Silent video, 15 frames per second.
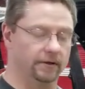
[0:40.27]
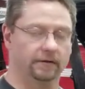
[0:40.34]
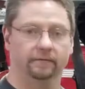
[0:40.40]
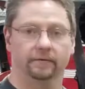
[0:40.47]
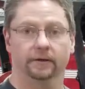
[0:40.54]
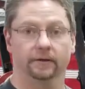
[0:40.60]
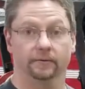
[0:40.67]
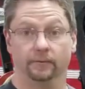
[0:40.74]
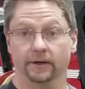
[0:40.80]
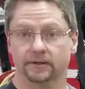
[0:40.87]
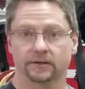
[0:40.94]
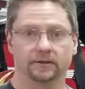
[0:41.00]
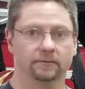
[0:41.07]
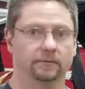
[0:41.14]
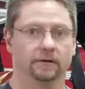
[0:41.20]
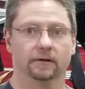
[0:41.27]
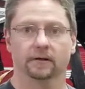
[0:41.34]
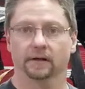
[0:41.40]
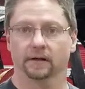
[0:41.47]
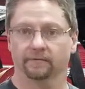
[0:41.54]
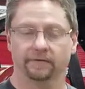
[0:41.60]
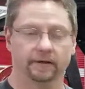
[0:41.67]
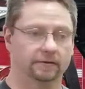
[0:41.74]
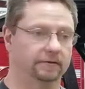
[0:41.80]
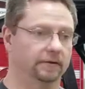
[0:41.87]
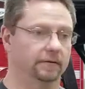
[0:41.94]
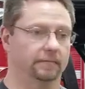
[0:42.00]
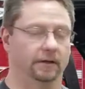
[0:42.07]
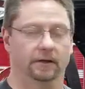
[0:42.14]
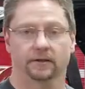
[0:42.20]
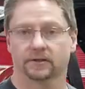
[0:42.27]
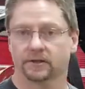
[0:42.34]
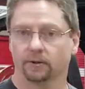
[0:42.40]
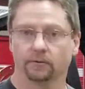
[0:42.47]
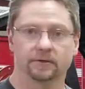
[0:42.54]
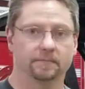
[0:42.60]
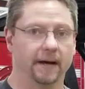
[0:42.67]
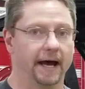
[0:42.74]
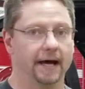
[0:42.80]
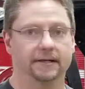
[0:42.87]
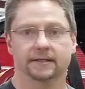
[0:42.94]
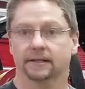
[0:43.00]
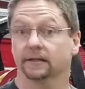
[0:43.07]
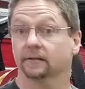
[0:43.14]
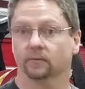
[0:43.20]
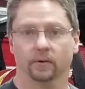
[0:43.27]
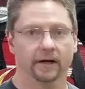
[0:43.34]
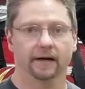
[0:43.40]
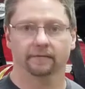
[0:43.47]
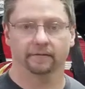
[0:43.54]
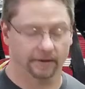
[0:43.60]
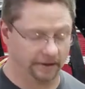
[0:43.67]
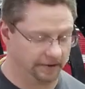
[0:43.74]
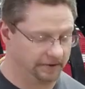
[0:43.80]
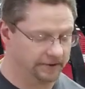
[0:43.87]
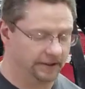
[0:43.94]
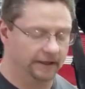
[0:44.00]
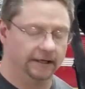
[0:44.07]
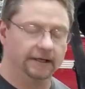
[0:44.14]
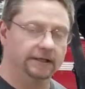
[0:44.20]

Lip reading: of a rescuer and a victim and a Stokes basket and whatever else,